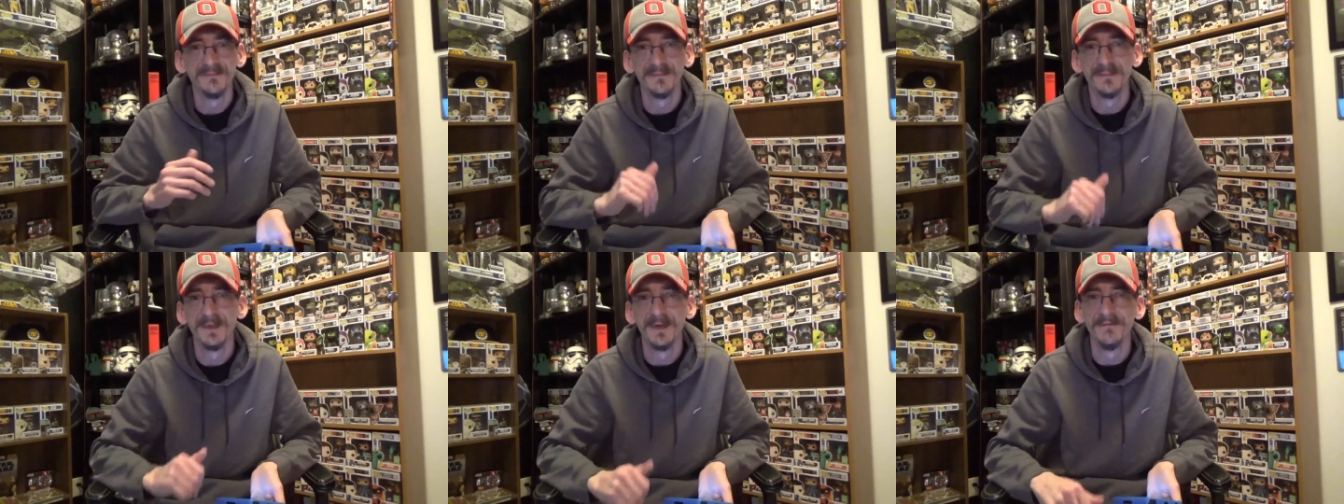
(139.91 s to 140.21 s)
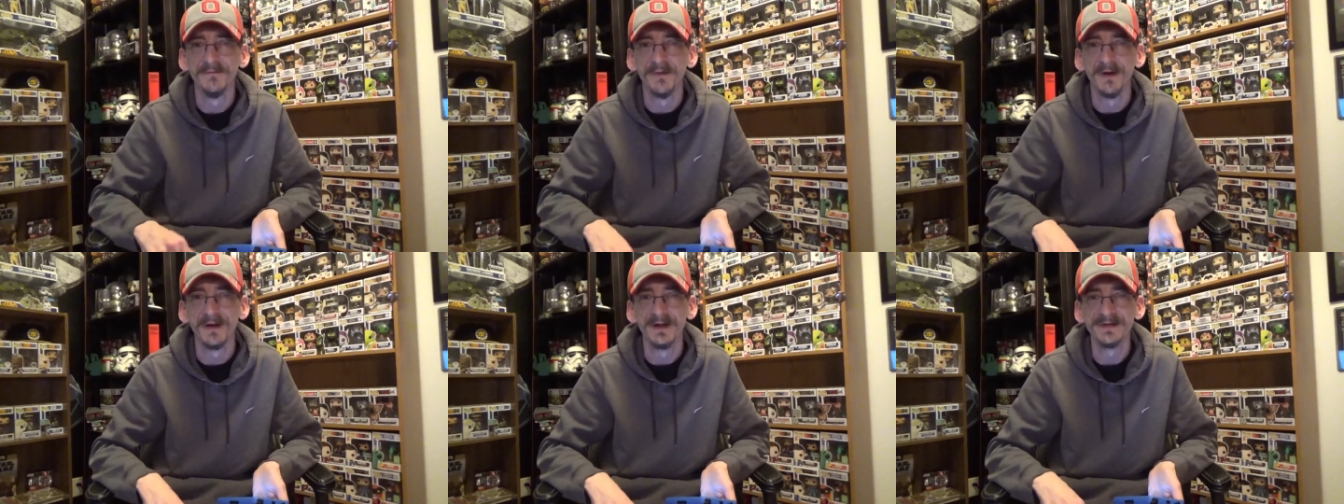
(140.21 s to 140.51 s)
the
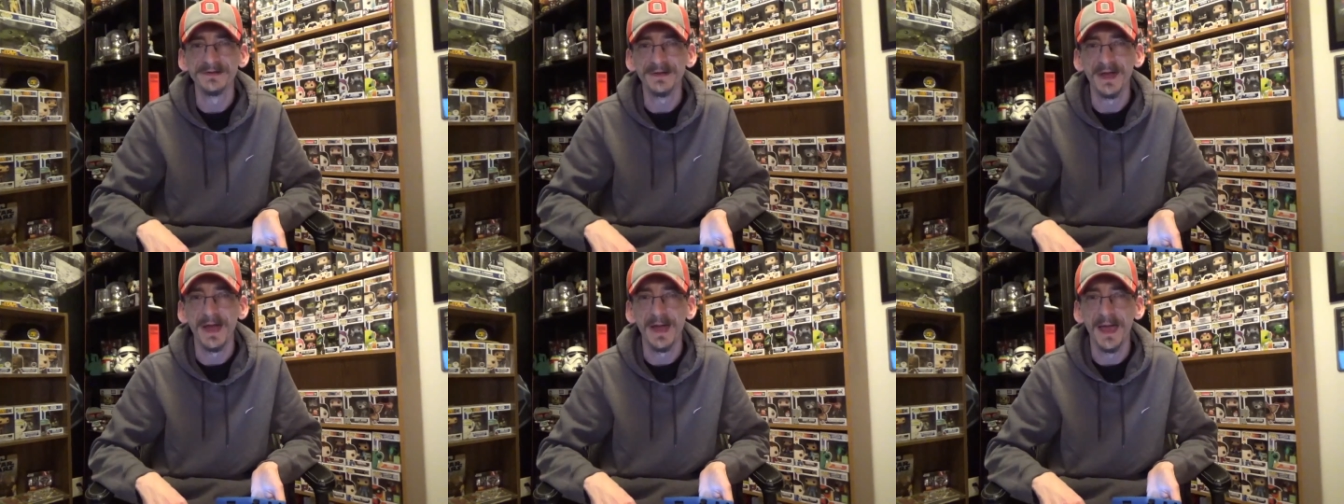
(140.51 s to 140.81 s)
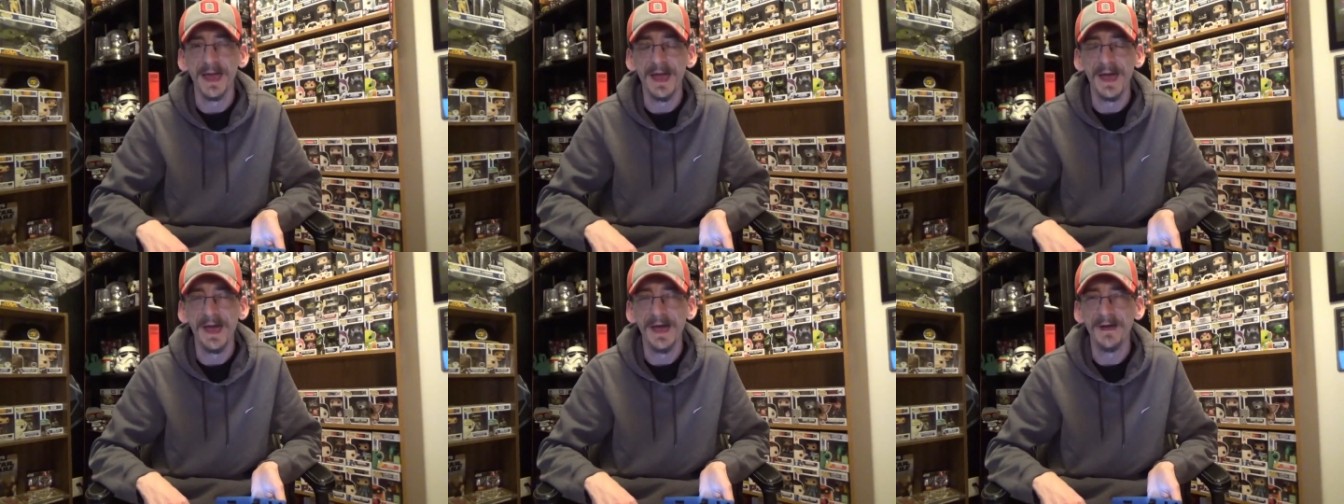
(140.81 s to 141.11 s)
funnest I
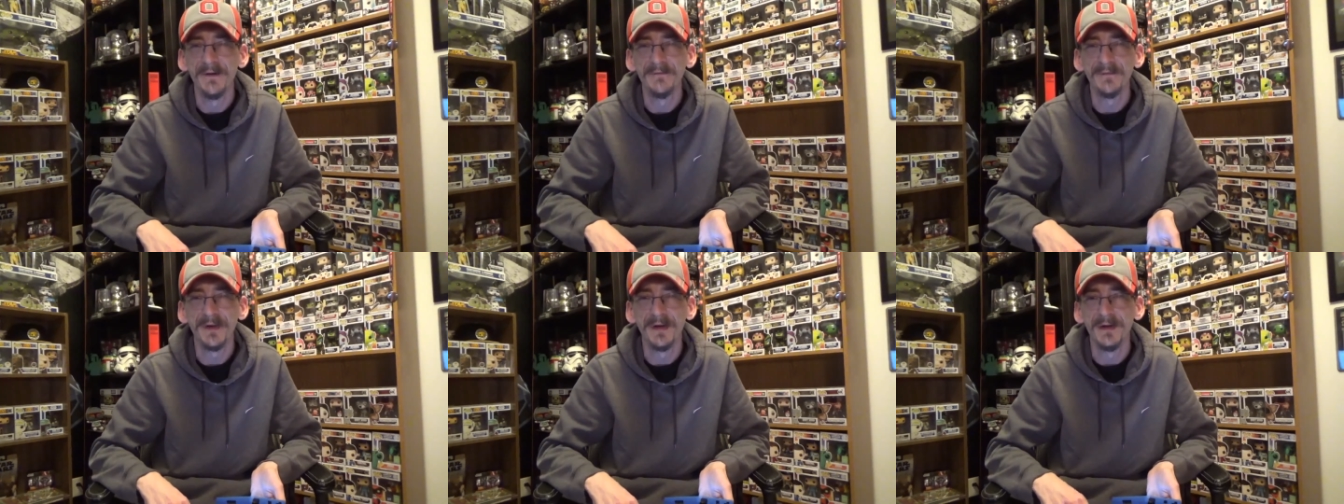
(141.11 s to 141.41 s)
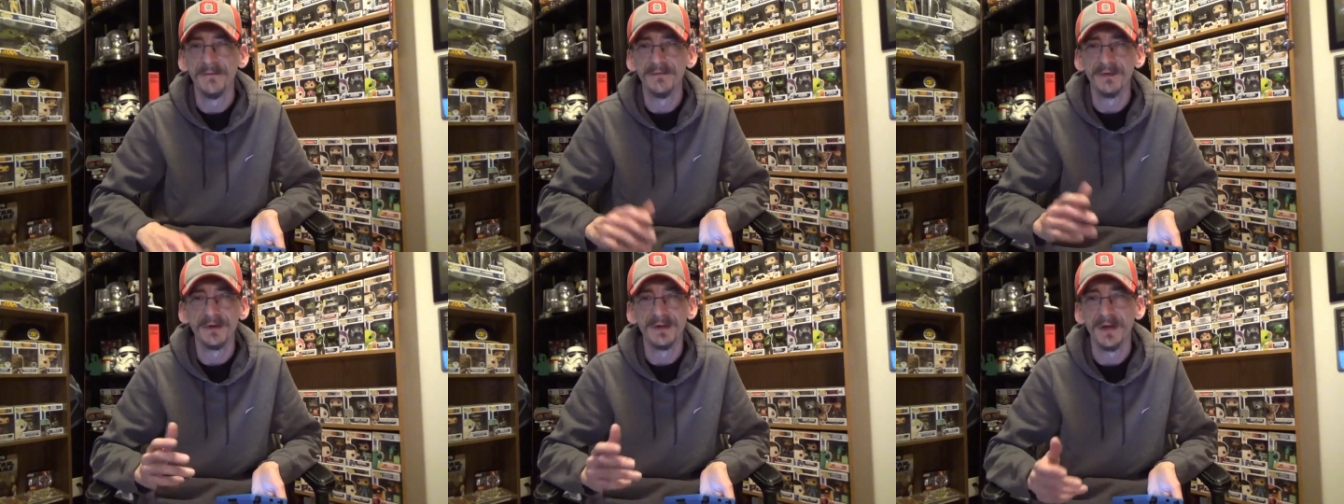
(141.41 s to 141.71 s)
have
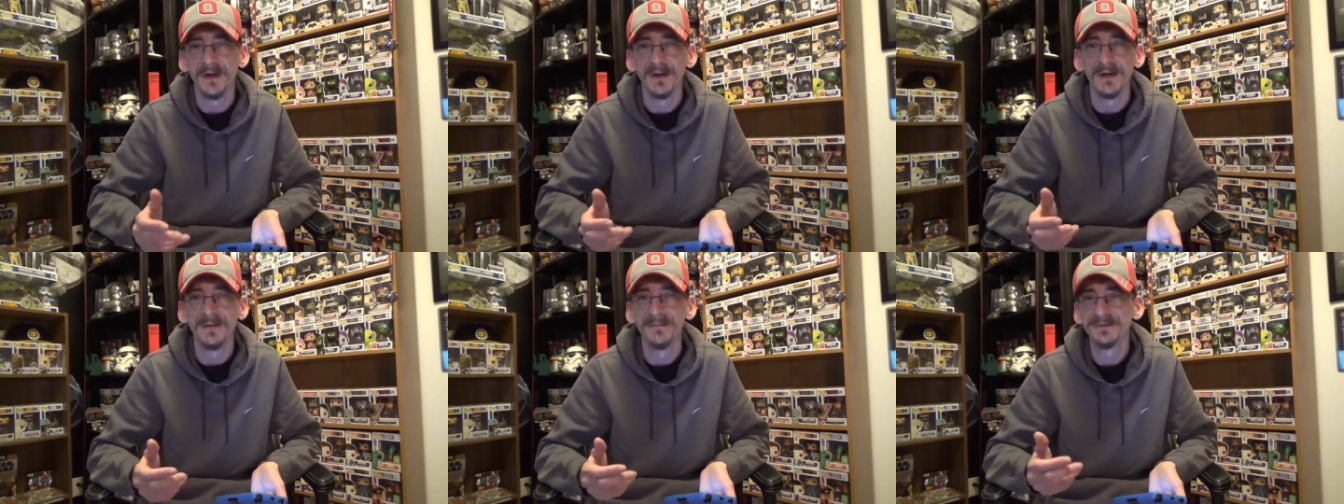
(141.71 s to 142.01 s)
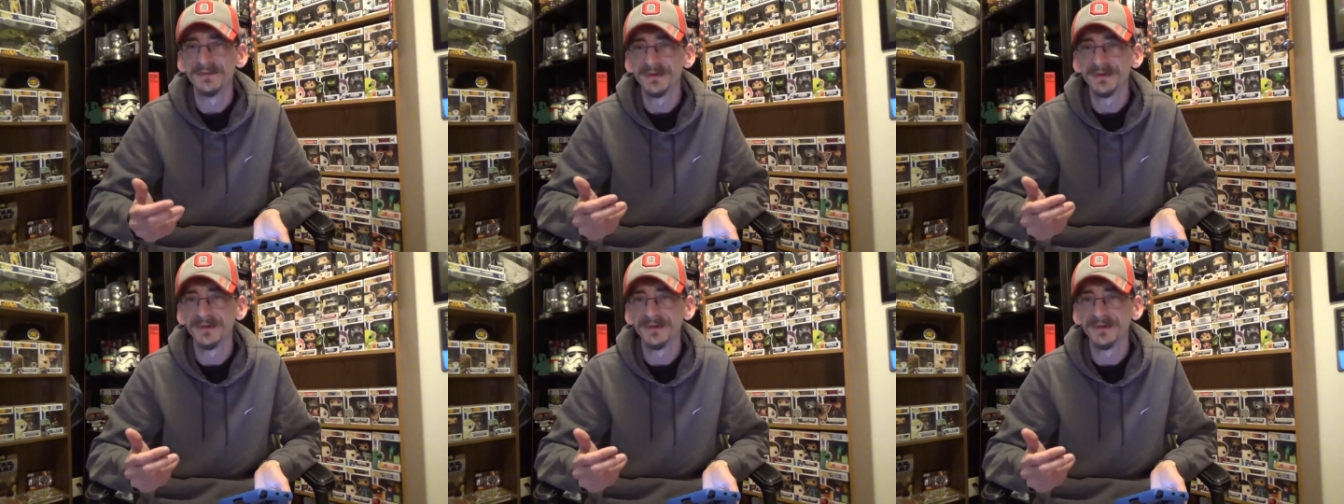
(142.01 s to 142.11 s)
every time.